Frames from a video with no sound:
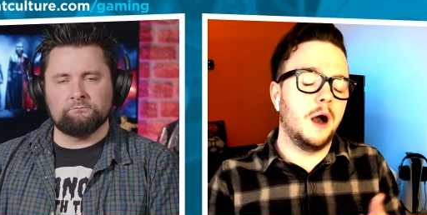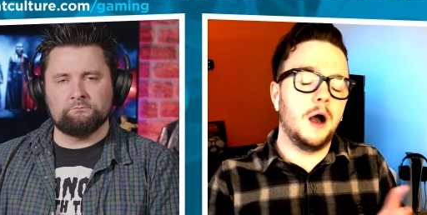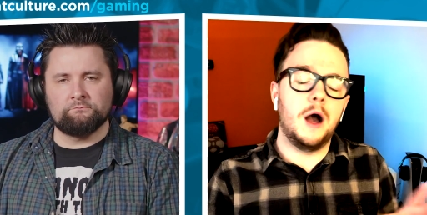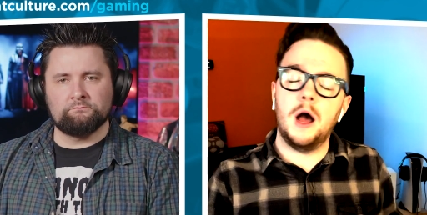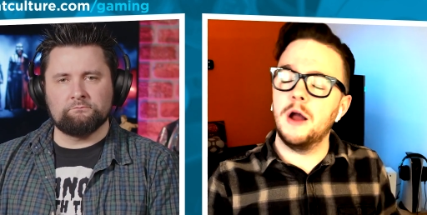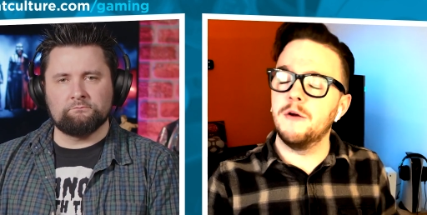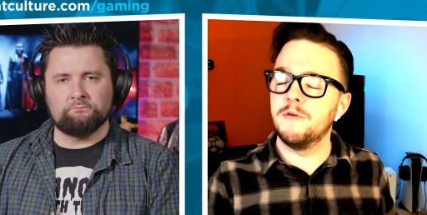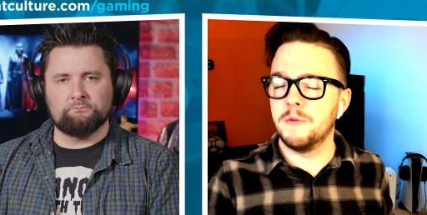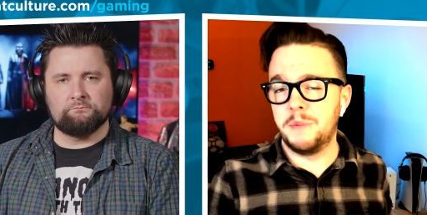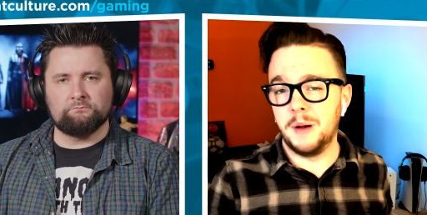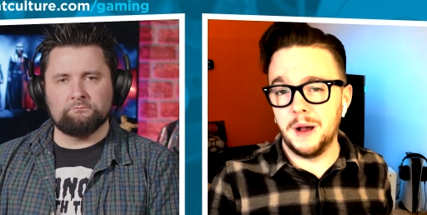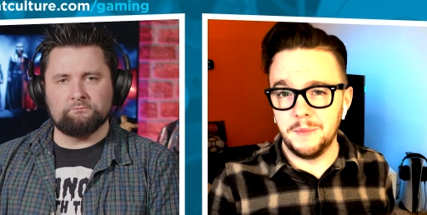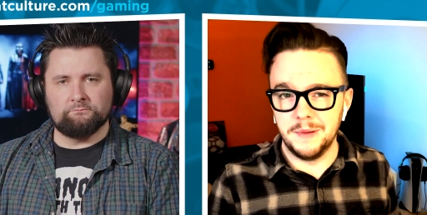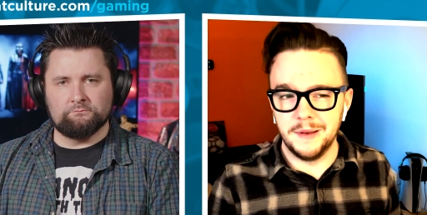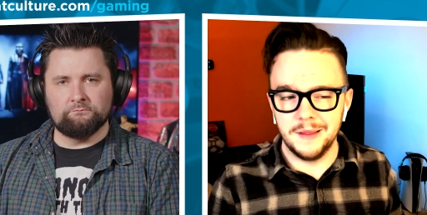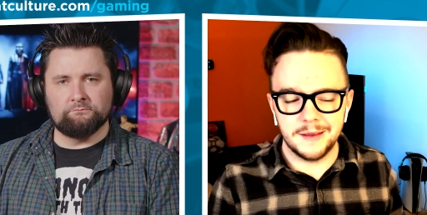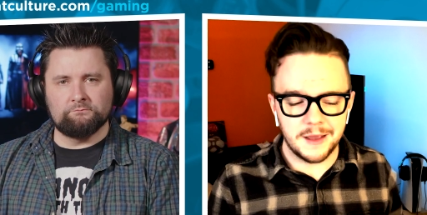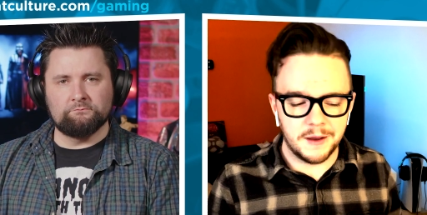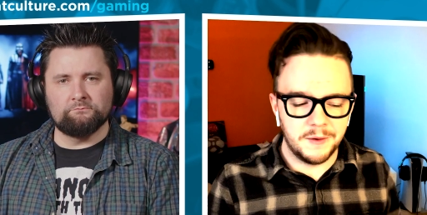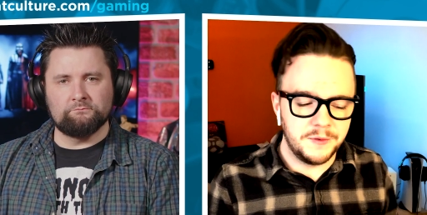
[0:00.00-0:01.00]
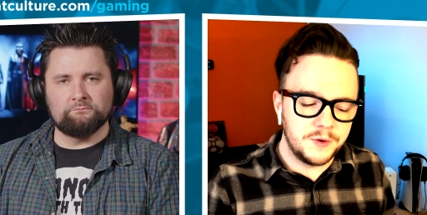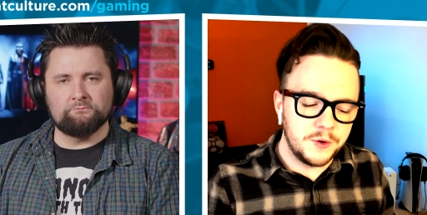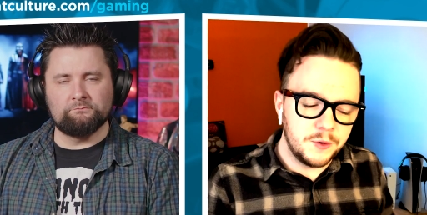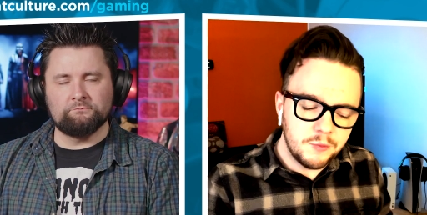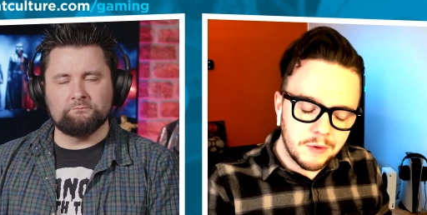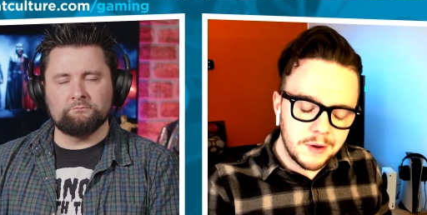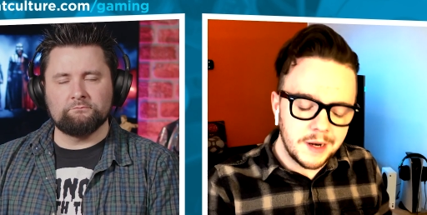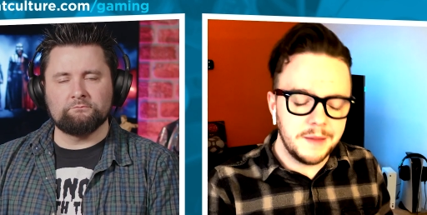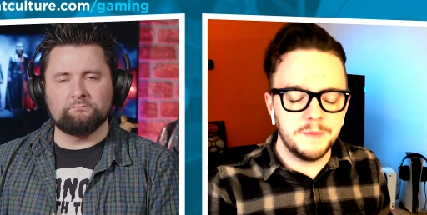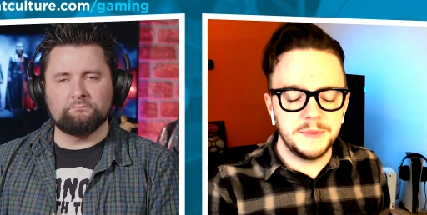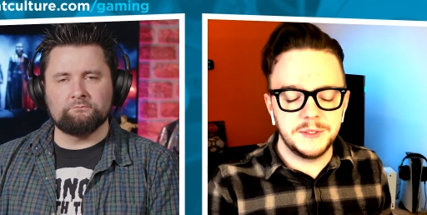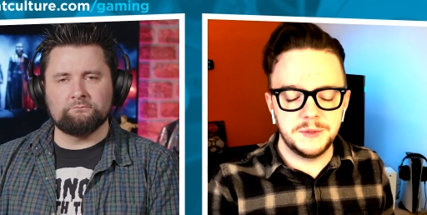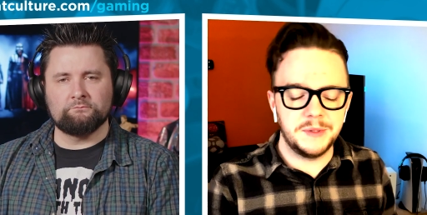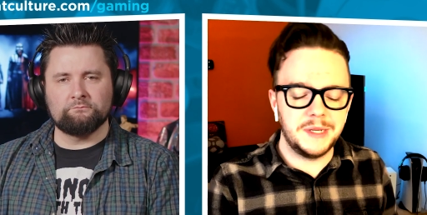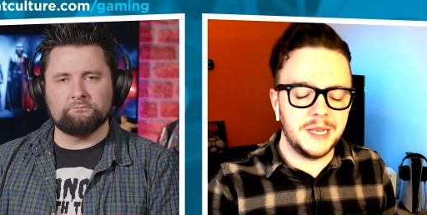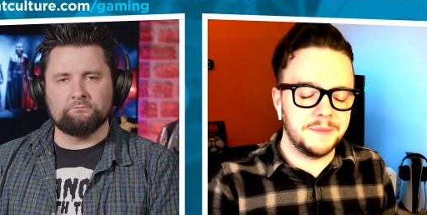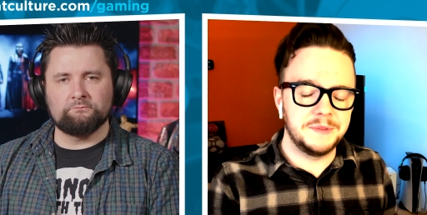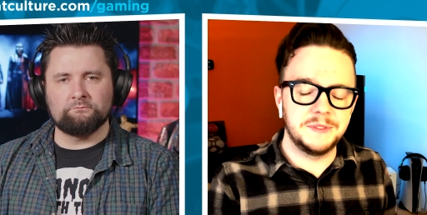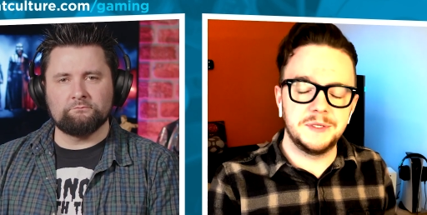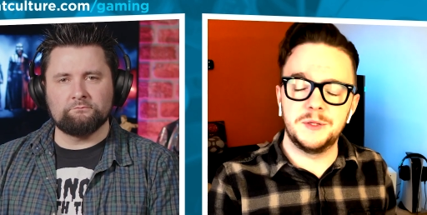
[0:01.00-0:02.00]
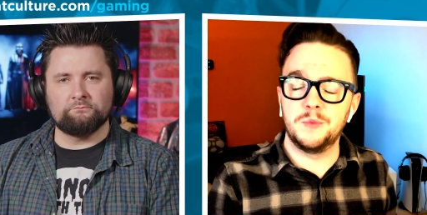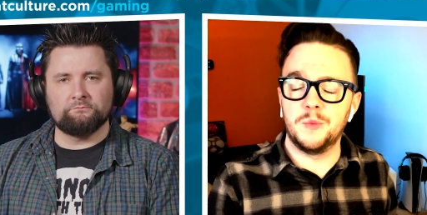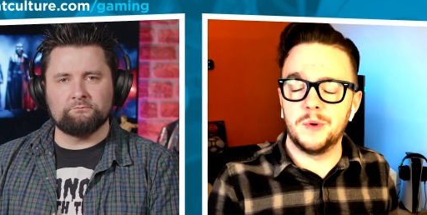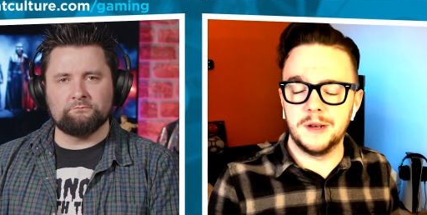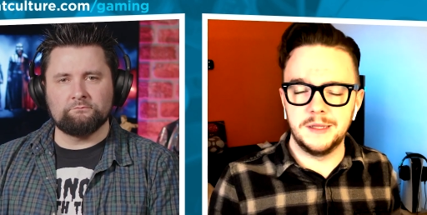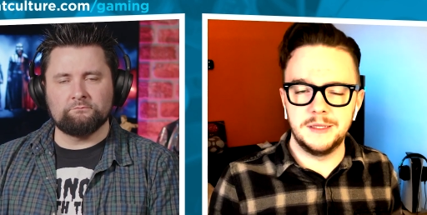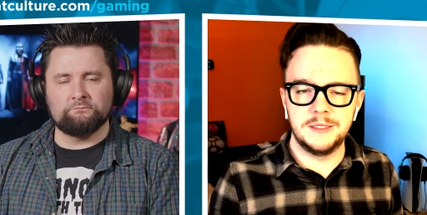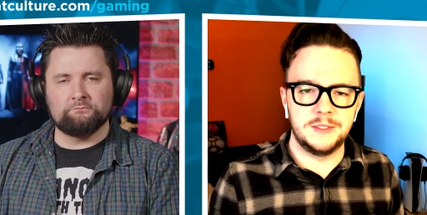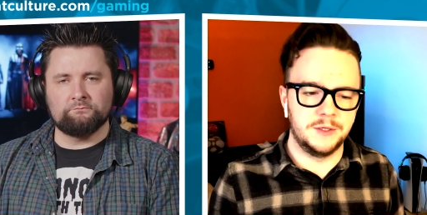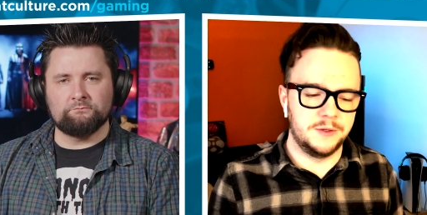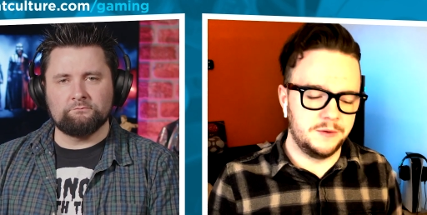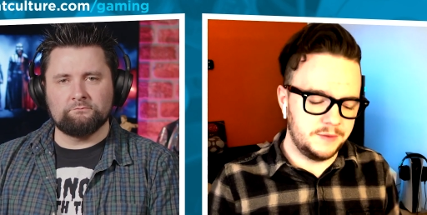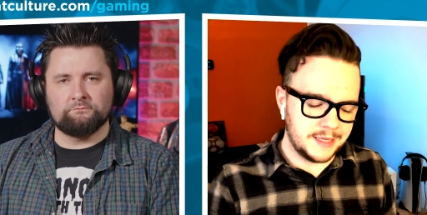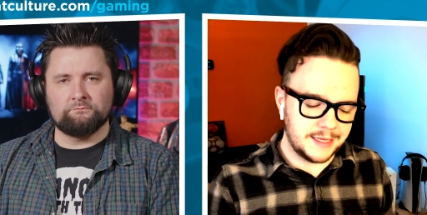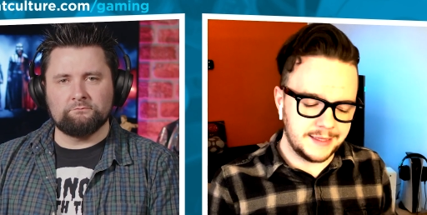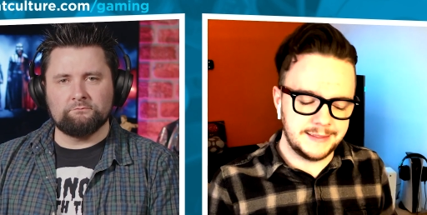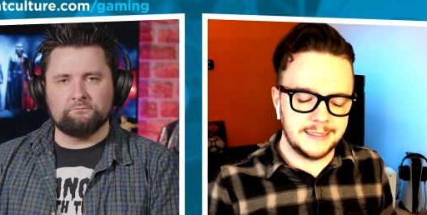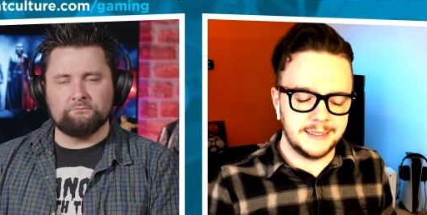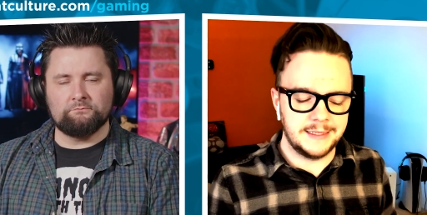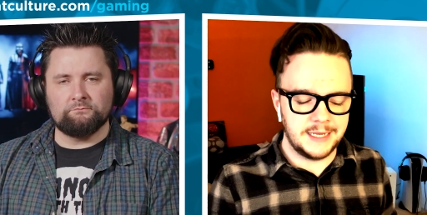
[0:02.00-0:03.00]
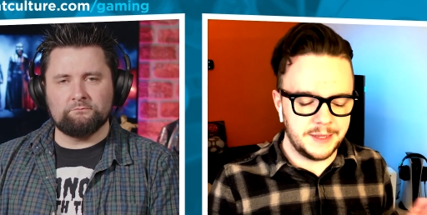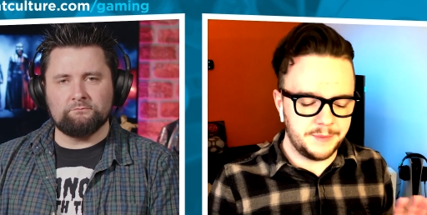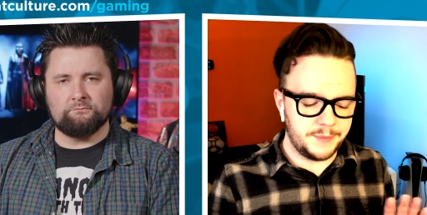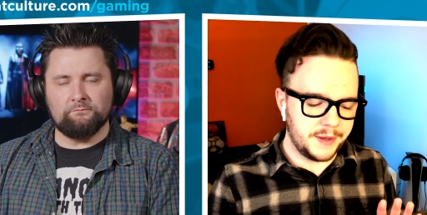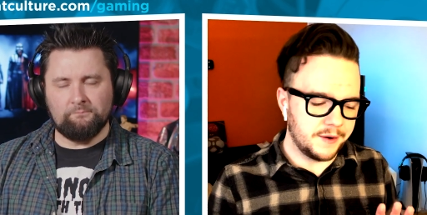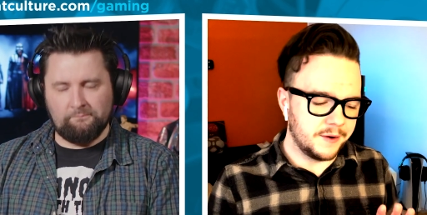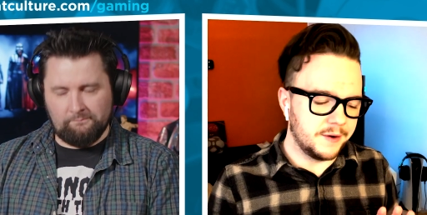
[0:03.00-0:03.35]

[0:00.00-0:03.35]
Speaker 1: a High Republic, I would do one in between episode one and two, that ten-year mm-hmm.